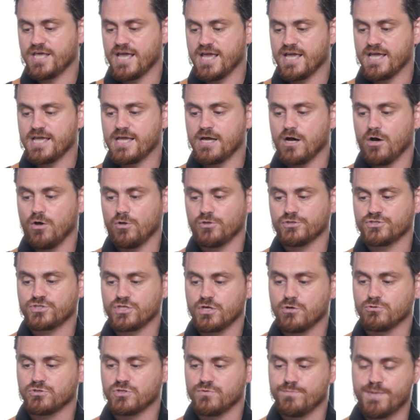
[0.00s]
they
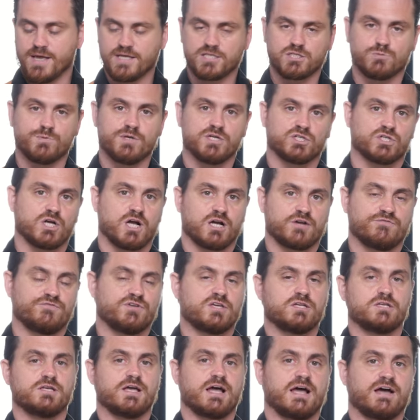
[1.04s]
also, to make Swedish
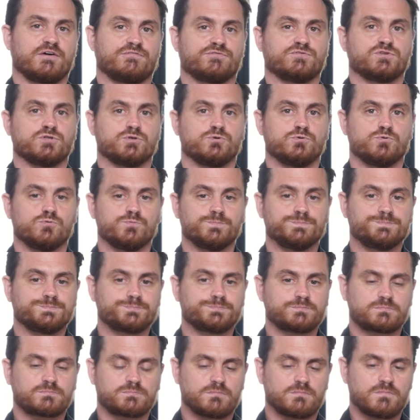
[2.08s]
aquavit, you have to
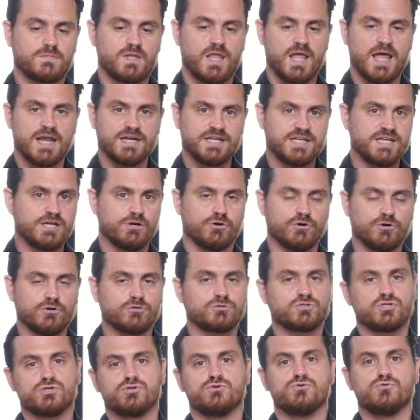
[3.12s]
adhere
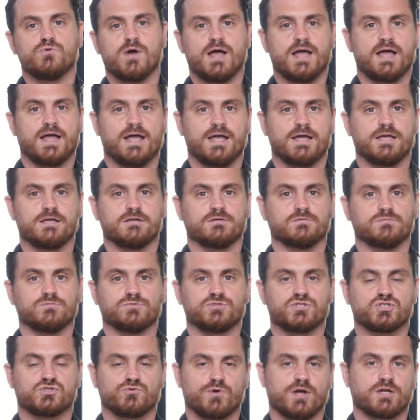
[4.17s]
to a
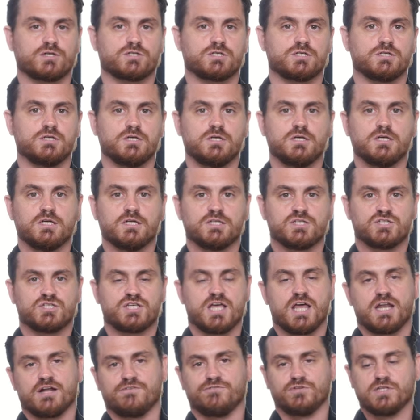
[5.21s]
strict
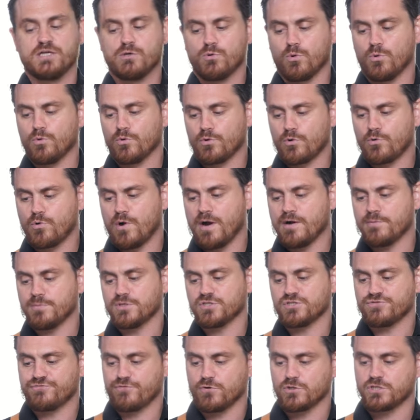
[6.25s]
set of legal
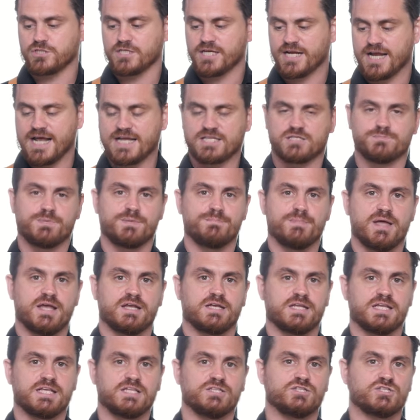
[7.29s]
requirements. Firstly, it has to be
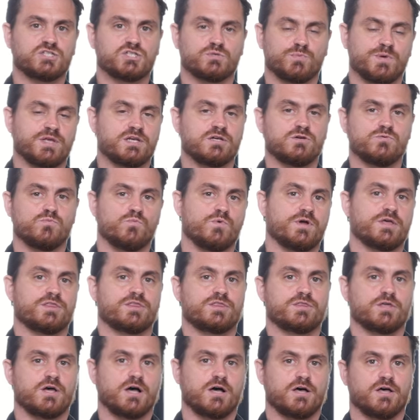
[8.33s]
made in Sweden
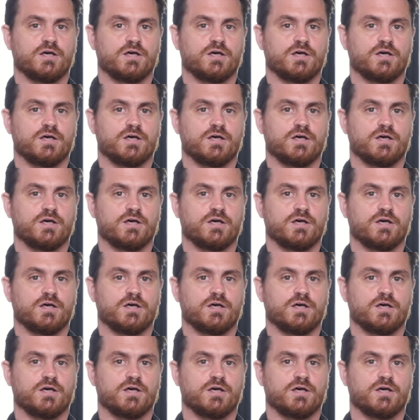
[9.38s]
with